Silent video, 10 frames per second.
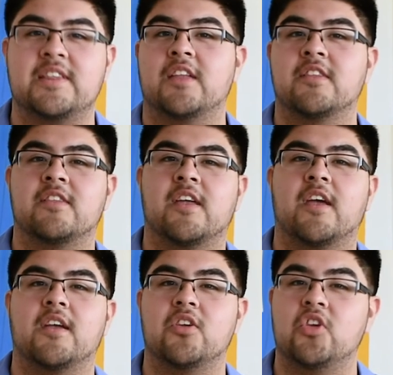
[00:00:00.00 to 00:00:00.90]
at the end of the
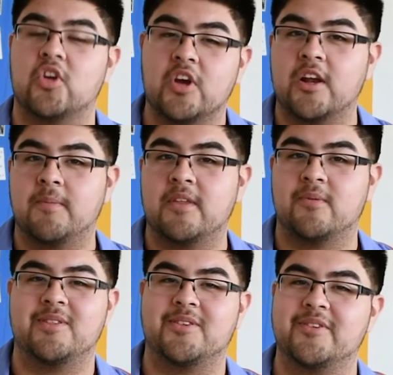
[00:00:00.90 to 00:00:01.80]
day you're going to be the
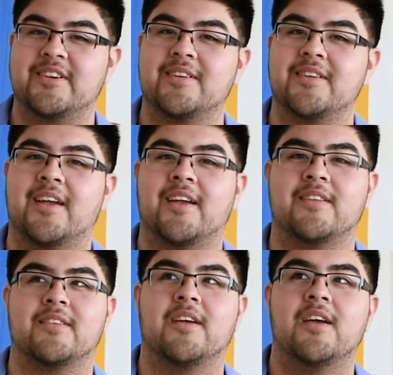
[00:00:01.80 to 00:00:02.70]
one doing it
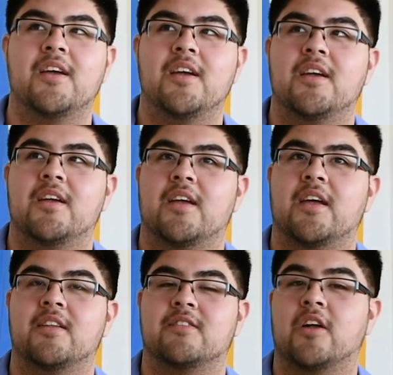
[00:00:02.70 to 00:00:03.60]
and
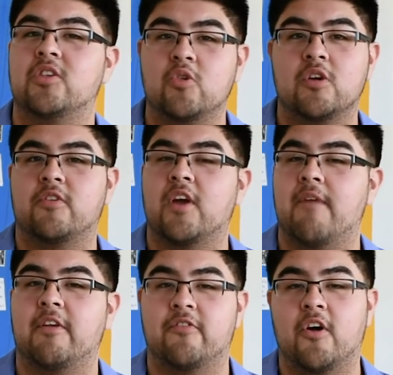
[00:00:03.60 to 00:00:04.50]
it's on you if you're
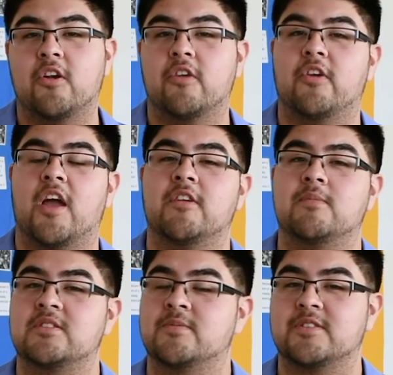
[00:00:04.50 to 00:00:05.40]
having fun or if you're having a
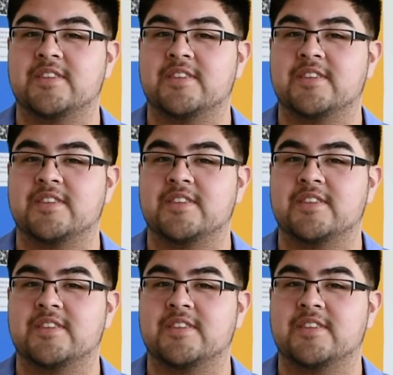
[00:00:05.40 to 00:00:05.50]
miserable